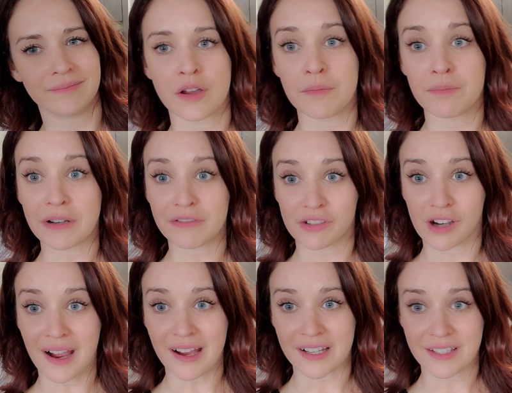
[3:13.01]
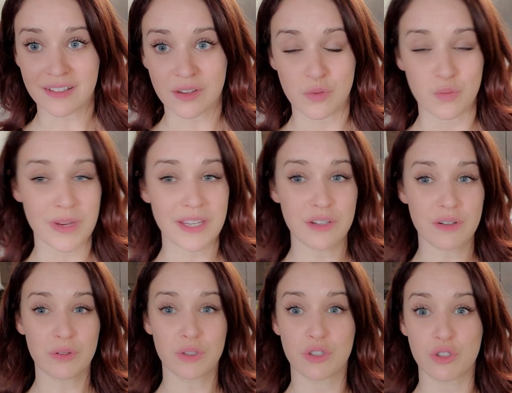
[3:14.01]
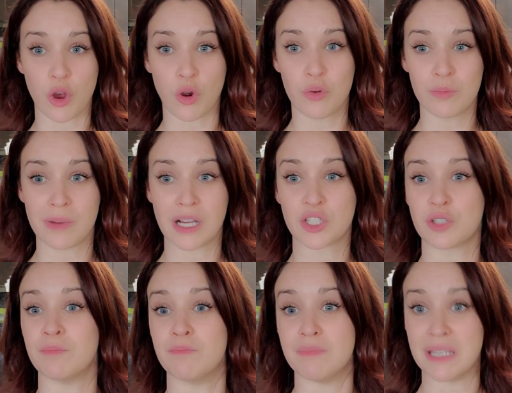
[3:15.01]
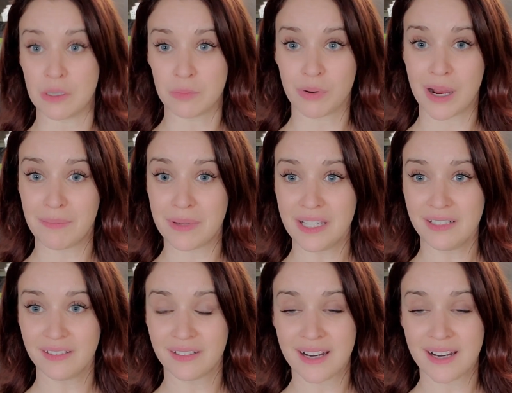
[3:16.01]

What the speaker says: But for us, we do so much meal prepping